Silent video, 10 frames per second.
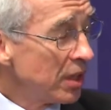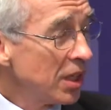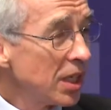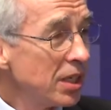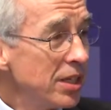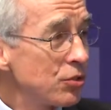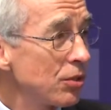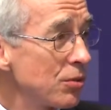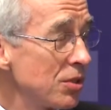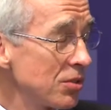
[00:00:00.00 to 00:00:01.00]
And each of
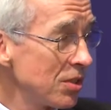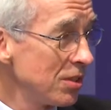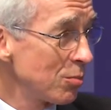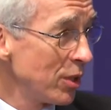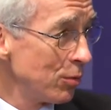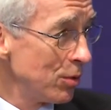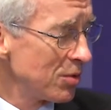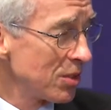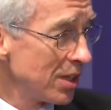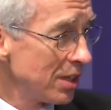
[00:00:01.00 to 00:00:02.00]
those incidents, Beirut,
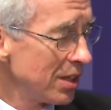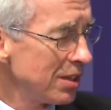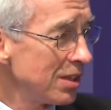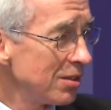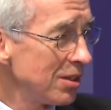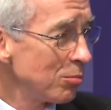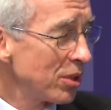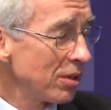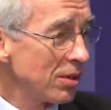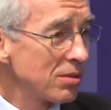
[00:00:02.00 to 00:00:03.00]
Sinai, and, and
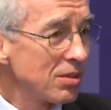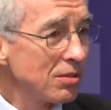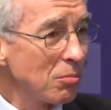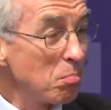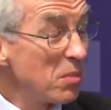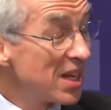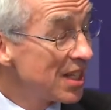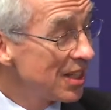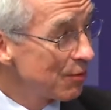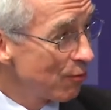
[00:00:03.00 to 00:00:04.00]
Paris, you know, may
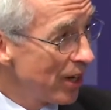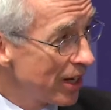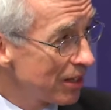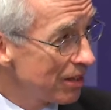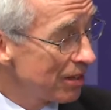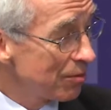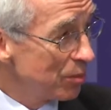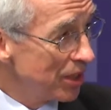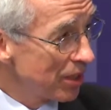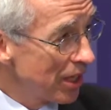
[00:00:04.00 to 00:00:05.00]
in fact uh,
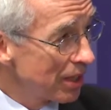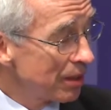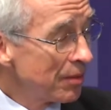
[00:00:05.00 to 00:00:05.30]
be that.